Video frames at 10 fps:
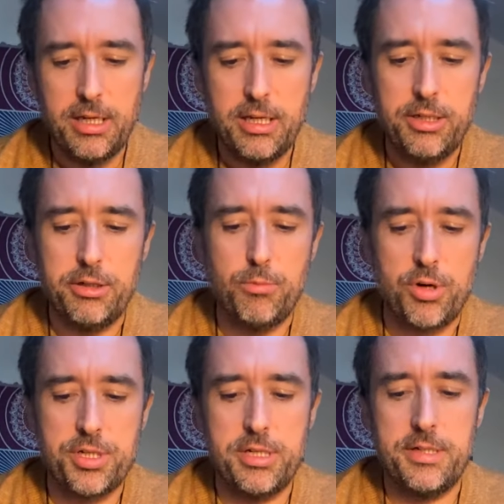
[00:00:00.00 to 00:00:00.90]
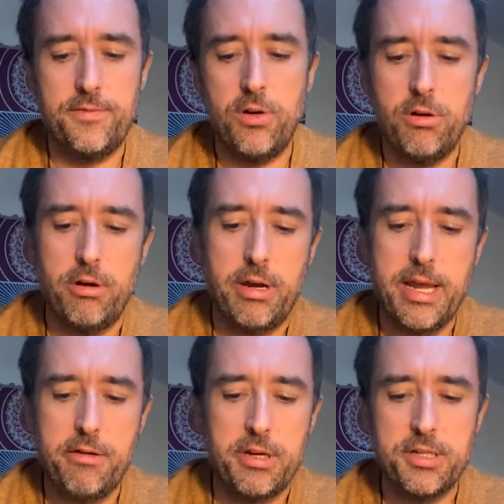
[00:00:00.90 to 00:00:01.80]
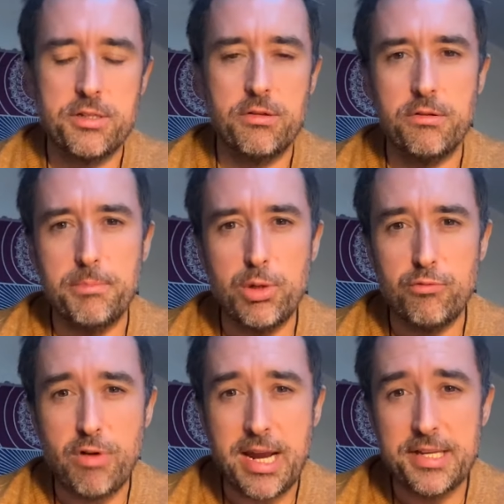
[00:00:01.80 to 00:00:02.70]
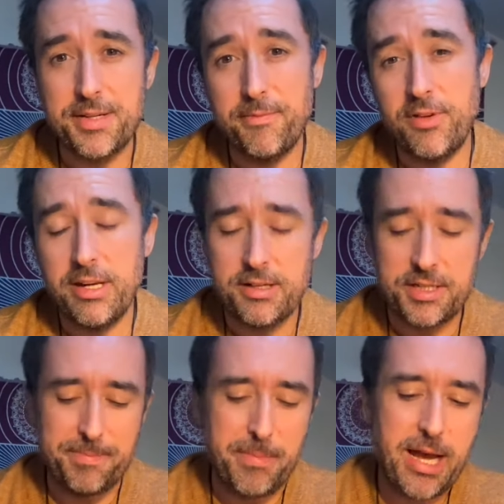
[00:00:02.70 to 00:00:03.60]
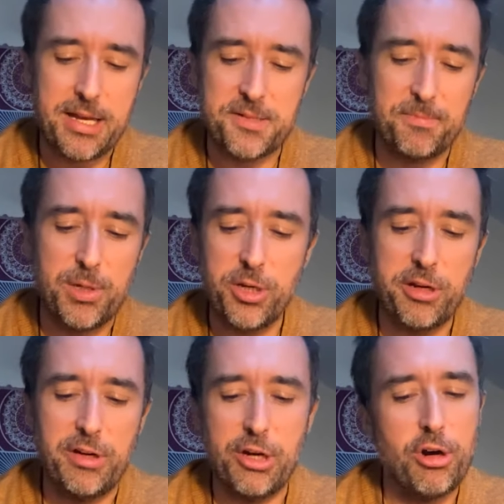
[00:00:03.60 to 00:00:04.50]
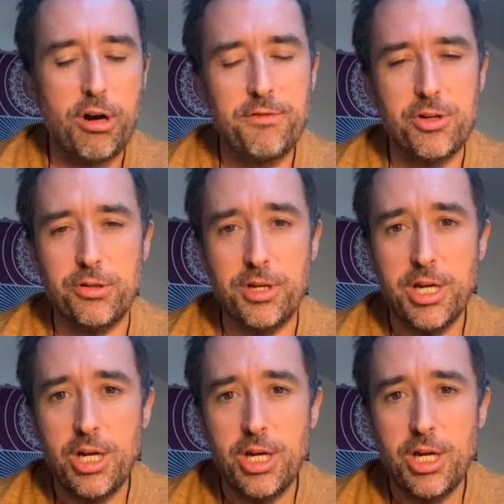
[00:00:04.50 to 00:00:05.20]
You can watch this for Aries, Sun, Moon, Rising, Venus, Mars, Mercury, North Node,